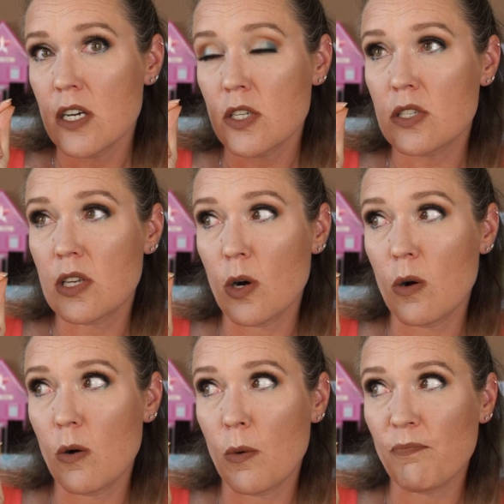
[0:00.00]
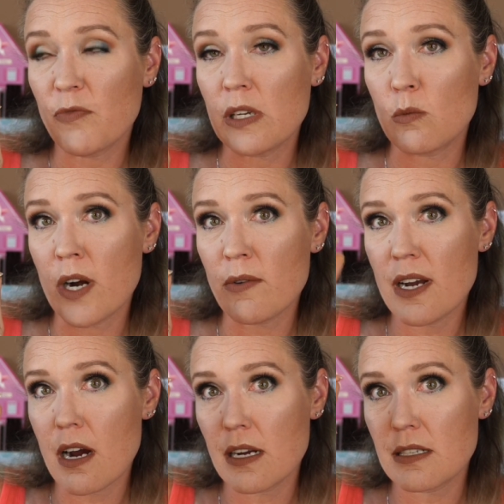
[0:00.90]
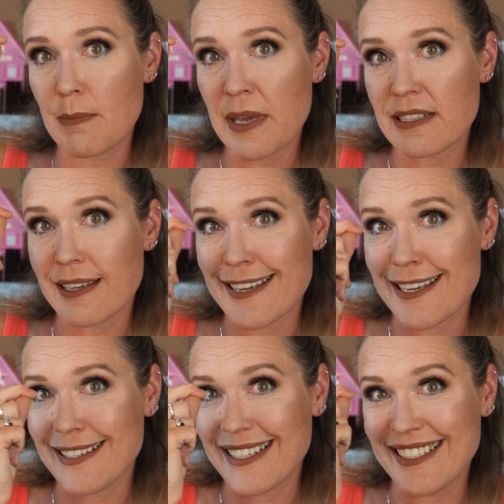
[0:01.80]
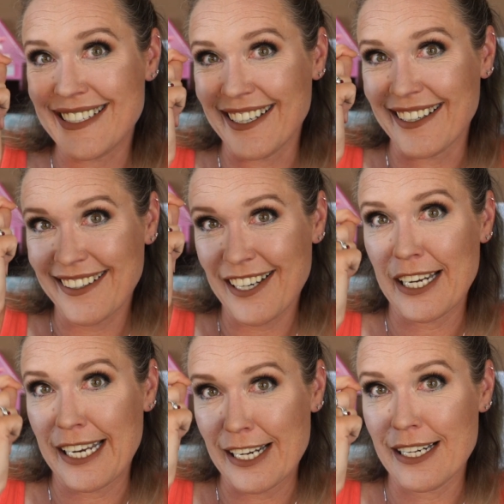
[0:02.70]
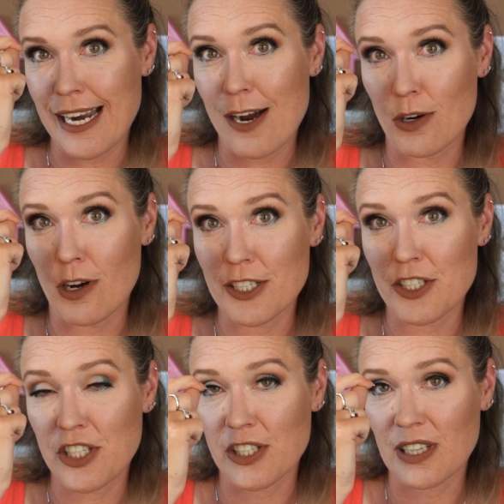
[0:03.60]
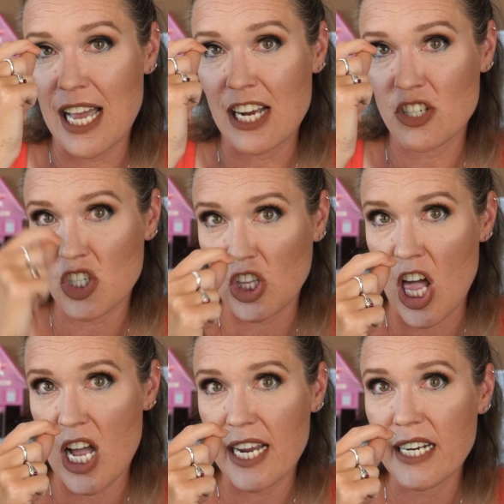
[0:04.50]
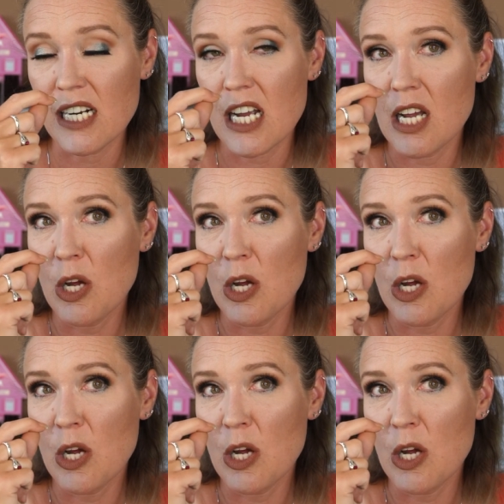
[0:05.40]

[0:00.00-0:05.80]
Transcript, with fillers: So, in one regards, it makes it easy to kind of get it down onto your lash line.